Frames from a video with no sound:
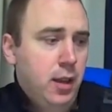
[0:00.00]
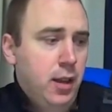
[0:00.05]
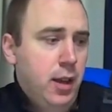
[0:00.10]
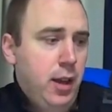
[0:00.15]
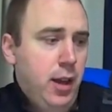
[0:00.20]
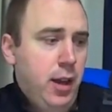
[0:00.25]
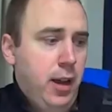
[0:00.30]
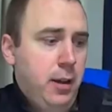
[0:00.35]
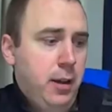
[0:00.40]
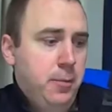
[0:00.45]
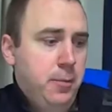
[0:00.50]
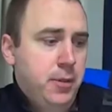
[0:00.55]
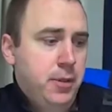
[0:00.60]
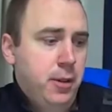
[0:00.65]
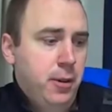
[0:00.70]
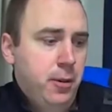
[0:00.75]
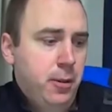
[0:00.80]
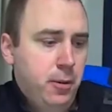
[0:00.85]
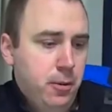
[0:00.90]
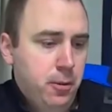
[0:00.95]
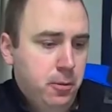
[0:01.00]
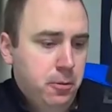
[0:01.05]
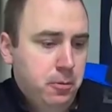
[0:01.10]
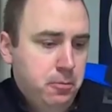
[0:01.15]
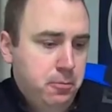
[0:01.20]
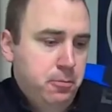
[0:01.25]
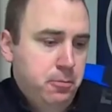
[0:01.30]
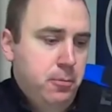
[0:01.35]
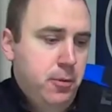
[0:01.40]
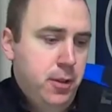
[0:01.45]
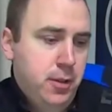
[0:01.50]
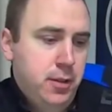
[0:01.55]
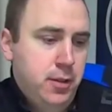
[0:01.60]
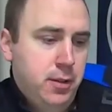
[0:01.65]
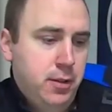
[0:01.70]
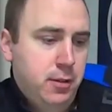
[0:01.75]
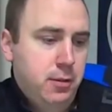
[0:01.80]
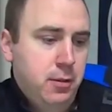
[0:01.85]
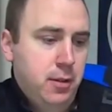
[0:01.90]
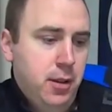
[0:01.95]
So
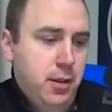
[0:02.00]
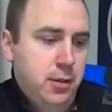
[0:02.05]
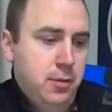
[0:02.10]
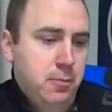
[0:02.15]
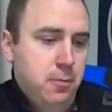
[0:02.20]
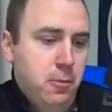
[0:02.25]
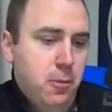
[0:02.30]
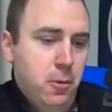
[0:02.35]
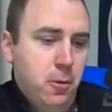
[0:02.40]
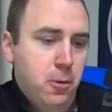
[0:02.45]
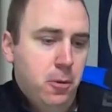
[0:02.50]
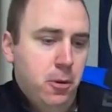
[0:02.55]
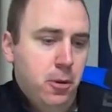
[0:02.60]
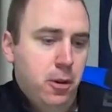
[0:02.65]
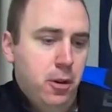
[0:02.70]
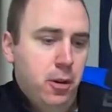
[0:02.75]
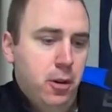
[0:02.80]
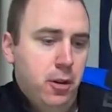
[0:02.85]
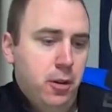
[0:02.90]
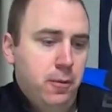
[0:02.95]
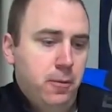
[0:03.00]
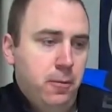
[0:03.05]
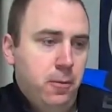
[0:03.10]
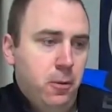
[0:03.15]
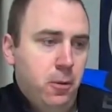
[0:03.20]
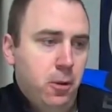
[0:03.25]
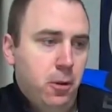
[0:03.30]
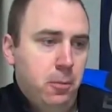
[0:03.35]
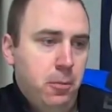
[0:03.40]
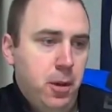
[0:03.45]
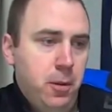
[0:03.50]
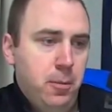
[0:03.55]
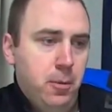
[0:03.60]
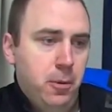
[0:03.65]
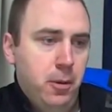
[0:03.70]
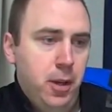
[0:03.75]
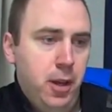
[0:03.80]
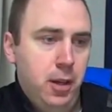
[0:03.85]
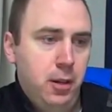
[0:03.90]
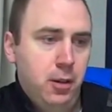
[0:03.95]
this is more for
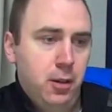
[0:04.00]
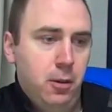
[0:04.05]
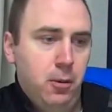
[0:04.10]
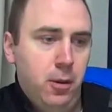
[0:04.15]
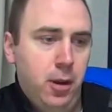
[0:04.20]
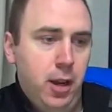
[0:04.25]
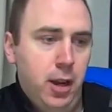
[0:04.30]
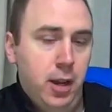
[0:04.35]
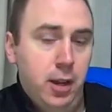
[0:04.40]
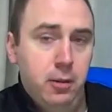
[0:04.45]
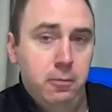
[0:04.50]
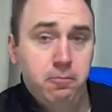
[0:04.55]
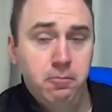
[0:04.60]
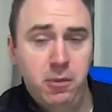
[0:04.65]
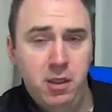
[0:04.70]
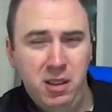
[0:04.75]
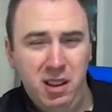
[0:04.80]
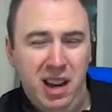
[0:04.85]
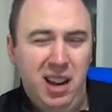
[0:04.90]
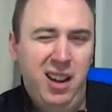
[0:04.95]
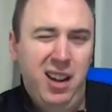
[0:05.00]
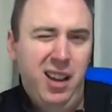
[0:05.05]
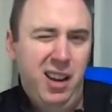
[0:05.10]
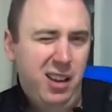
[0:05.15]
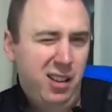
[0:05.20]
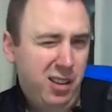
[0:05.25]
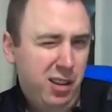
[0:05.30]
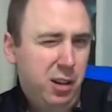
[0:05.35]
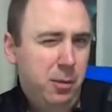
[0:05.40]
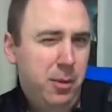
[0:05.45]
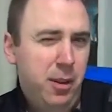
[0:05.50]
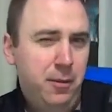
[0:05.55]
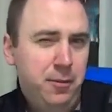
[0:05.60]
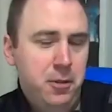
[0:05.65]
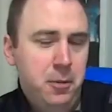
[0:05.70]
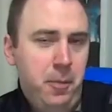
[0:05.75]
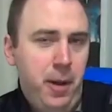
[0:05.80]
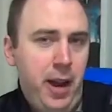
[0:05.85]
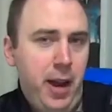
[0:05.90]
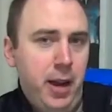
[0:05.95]
people in Korea and a little bit of
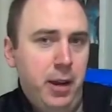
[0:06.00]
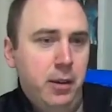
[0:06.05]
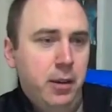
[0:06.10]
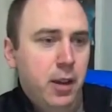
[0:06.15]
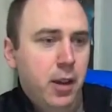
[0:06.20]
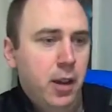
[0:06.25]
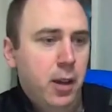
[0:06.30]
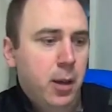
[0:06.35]
Japan